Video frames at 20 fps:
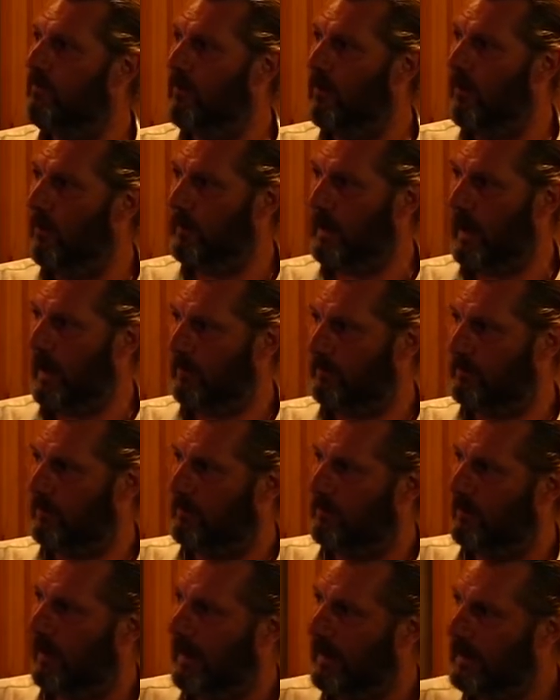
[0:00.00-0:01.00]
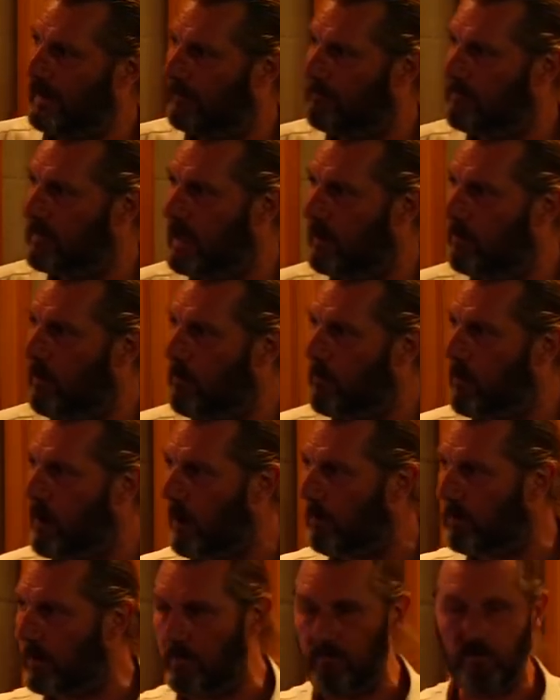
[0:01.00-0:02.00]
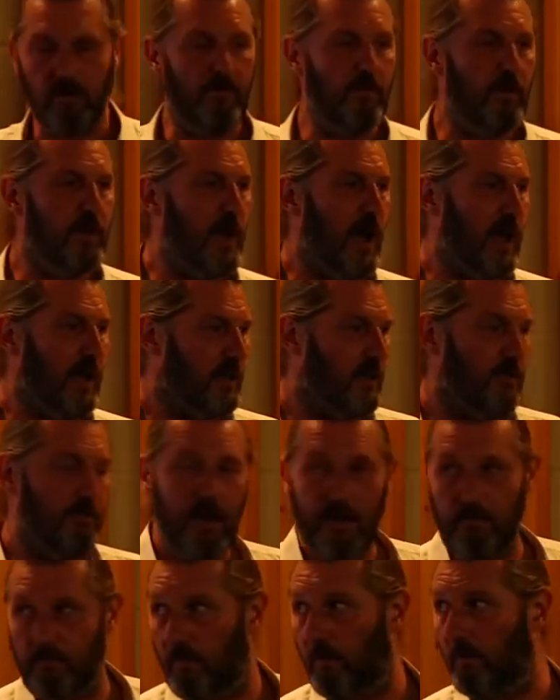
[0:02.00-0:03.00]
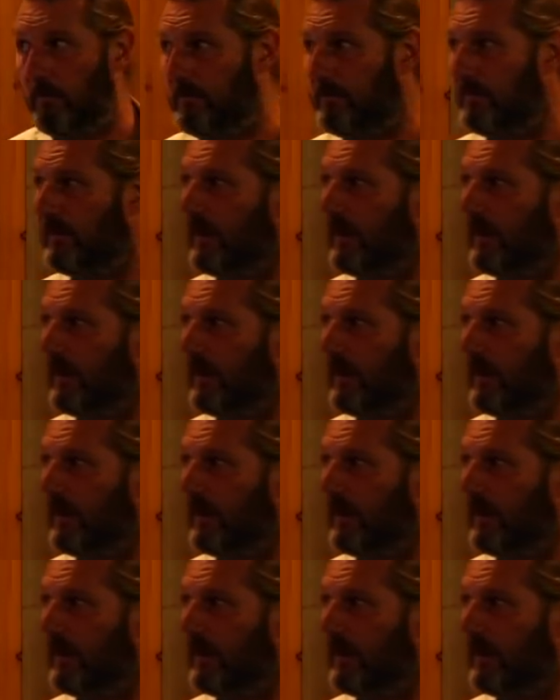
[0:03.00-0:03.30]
4 days to take. There were problems on the 9th of April.